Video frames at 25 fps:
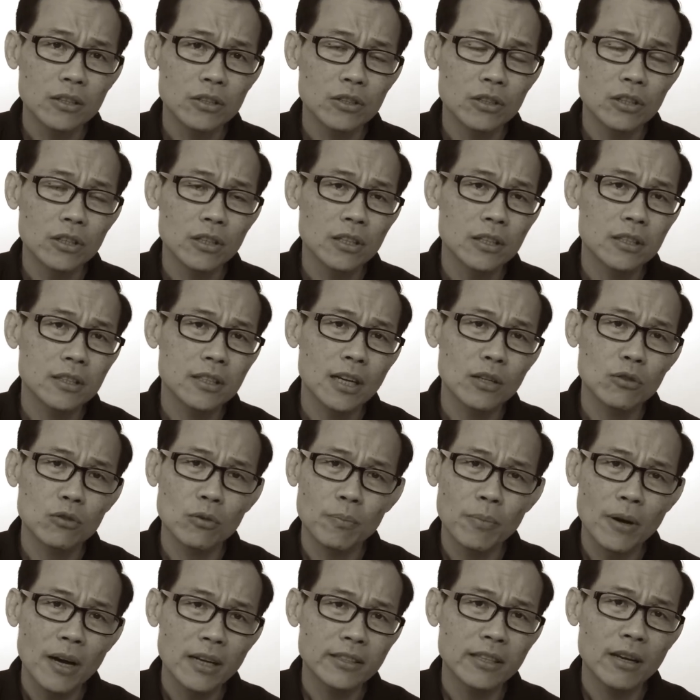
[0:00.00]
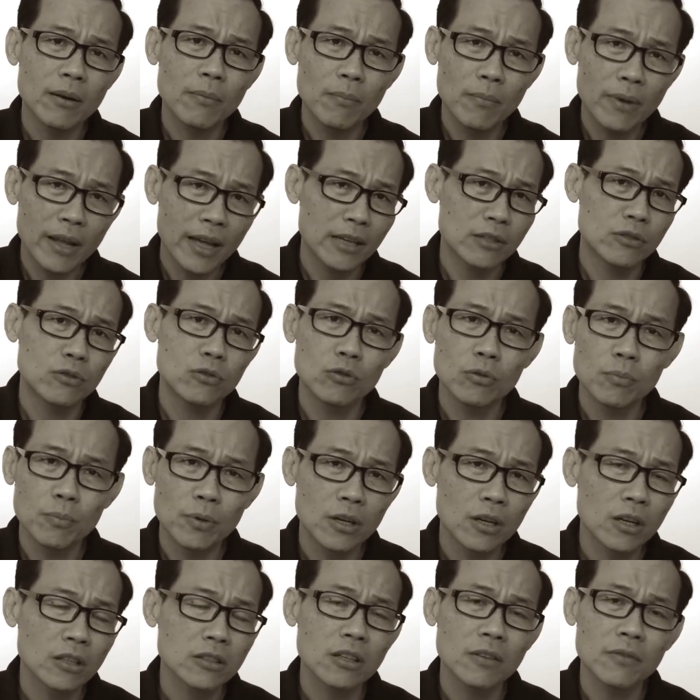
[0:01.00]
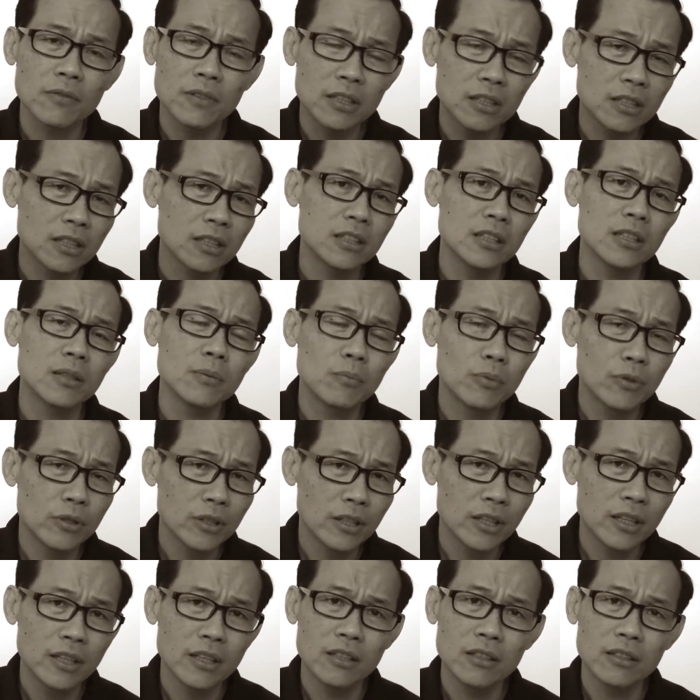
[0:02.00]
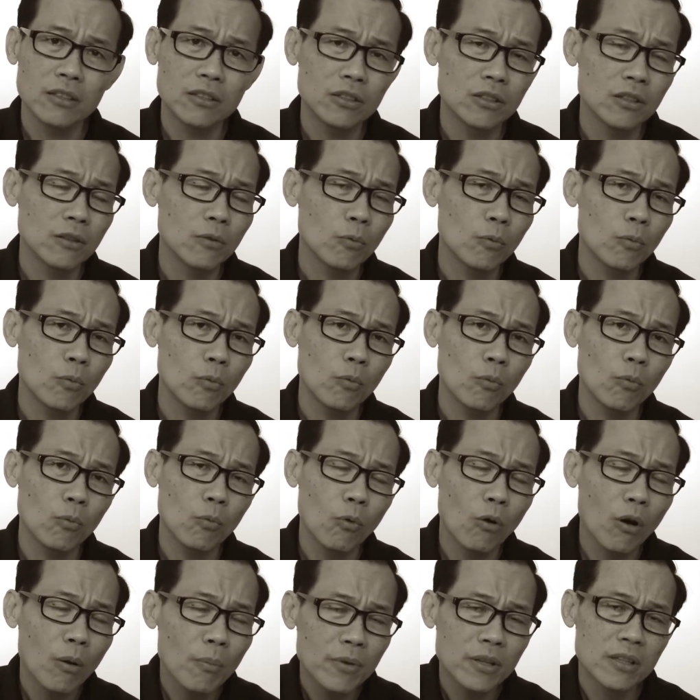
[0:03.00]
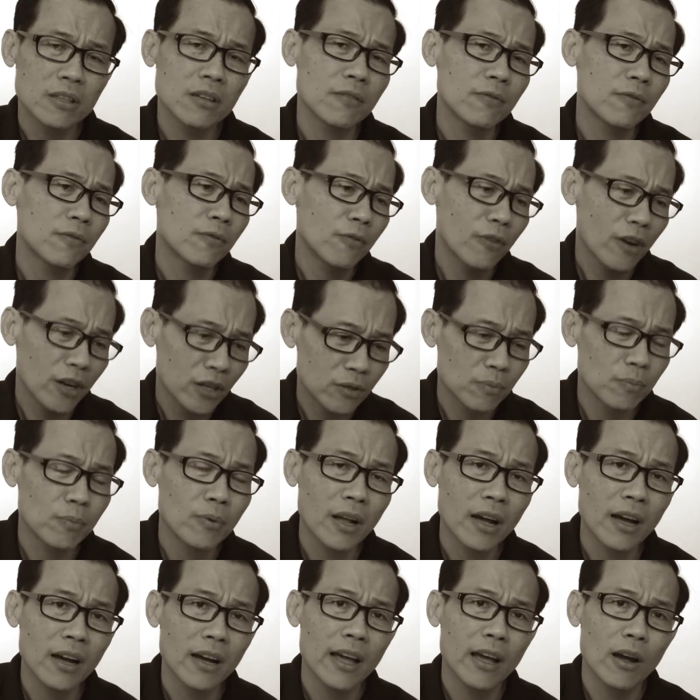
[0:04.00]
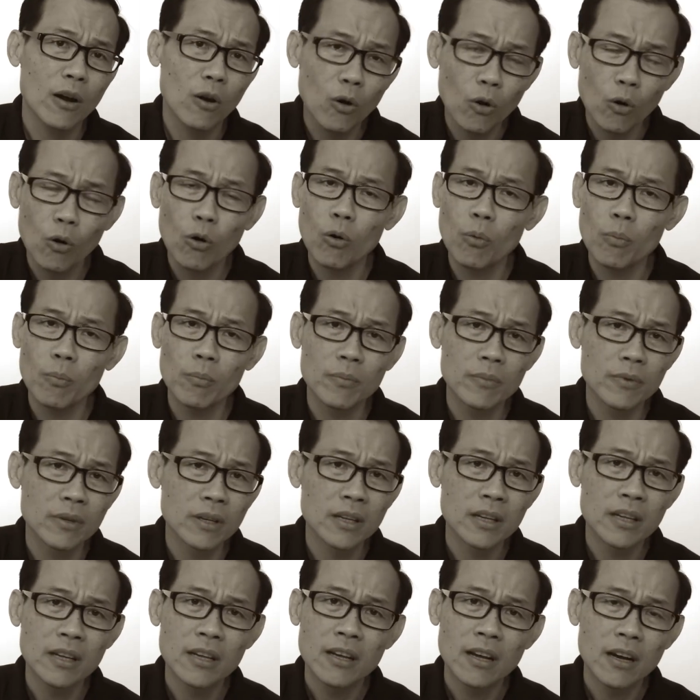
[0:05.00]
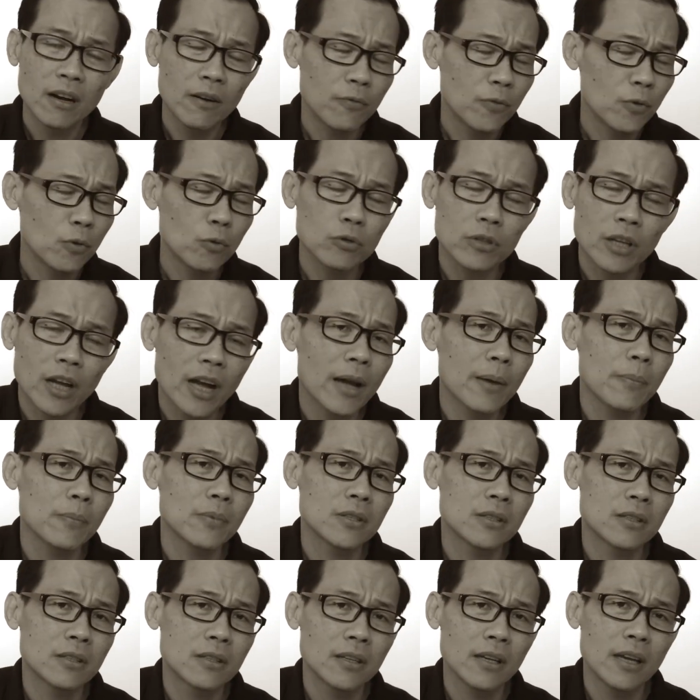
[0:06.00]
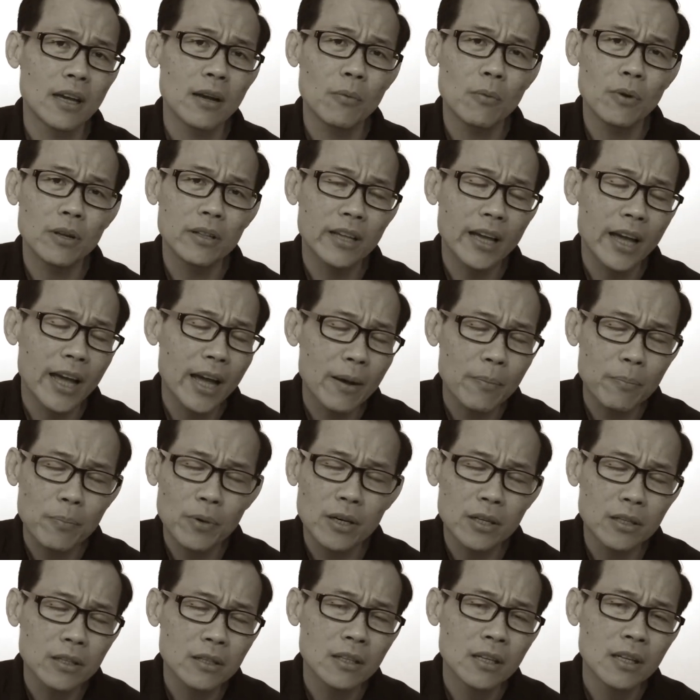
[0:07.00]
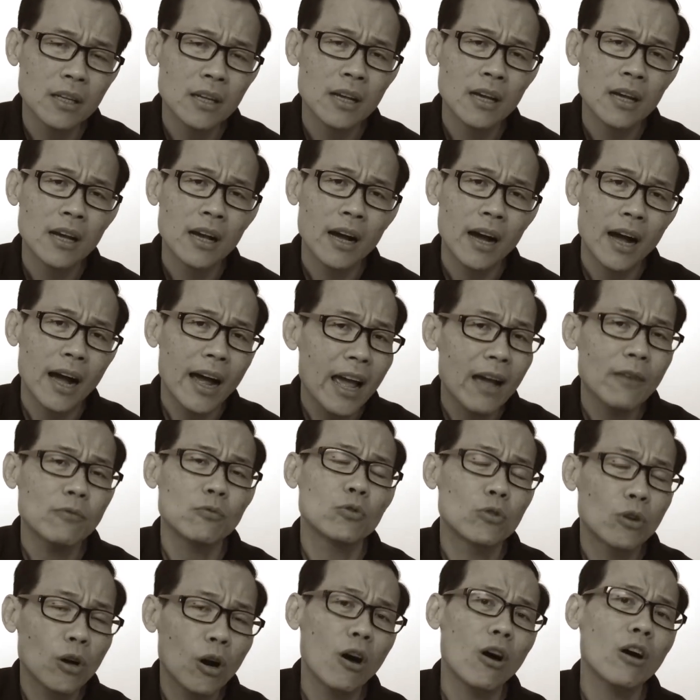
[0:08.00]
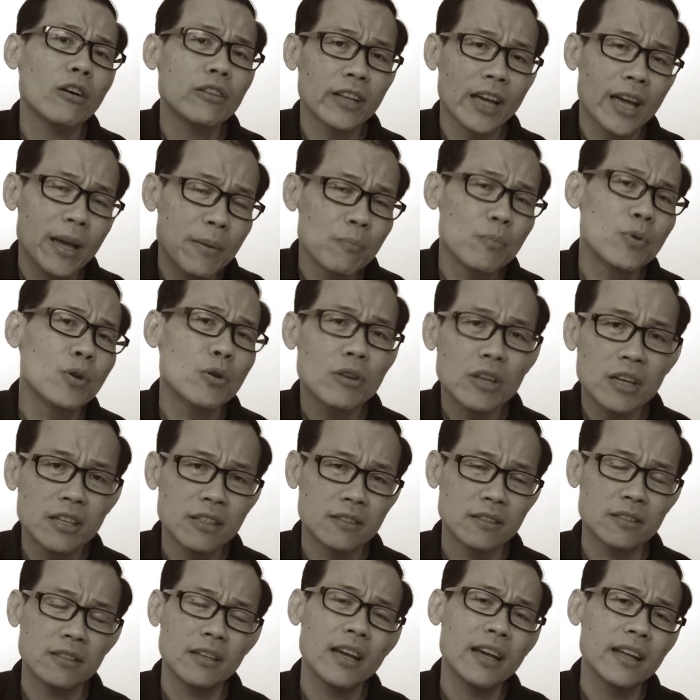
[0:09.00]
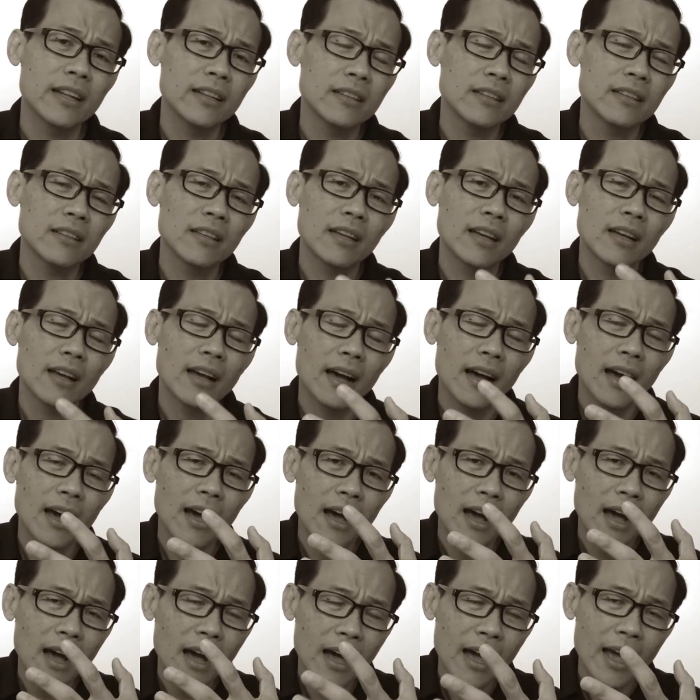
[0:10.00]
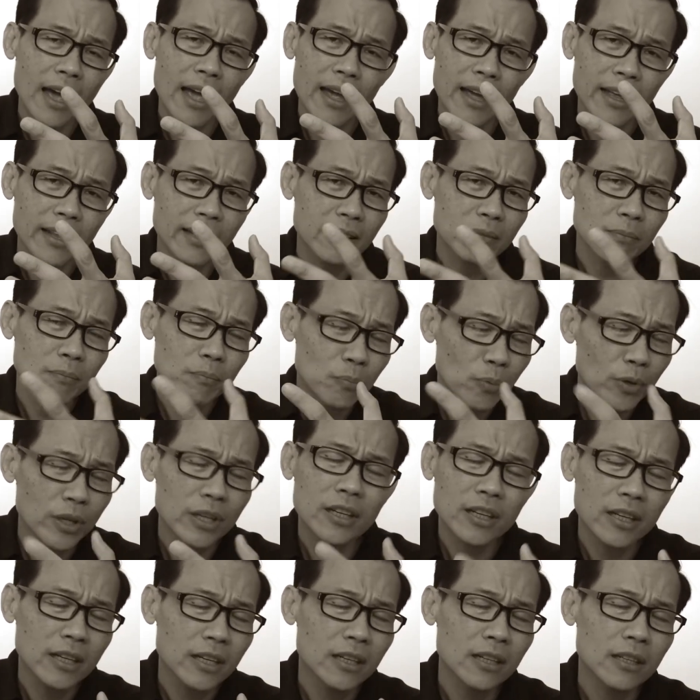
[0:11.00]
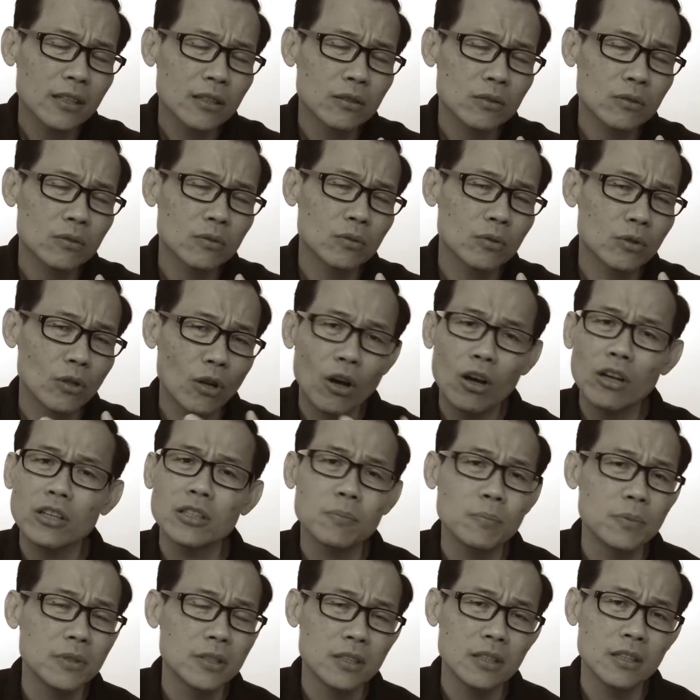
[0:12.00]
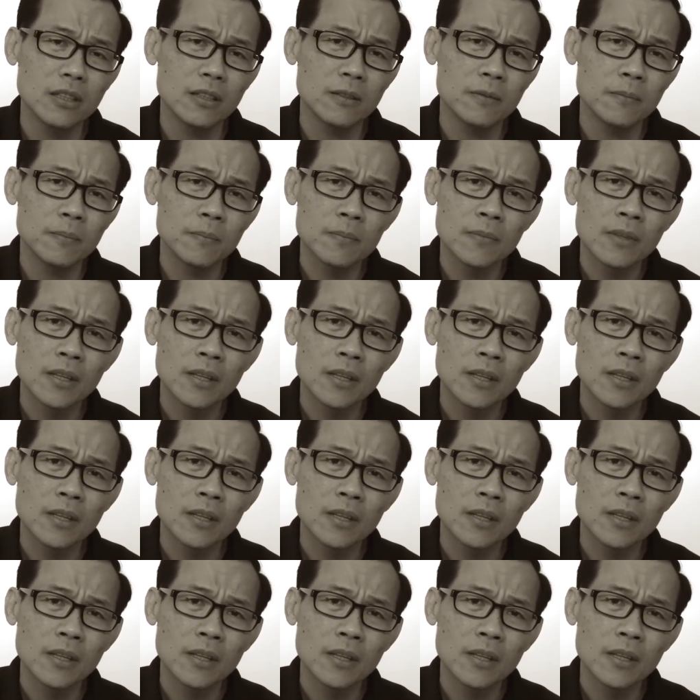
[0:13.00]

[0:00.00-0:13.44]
She started to pass out black stool because of internal bleeding. She vomited fresh blood at home a few times. And when that happened, I had to call the ambulance and bring her to the hospital.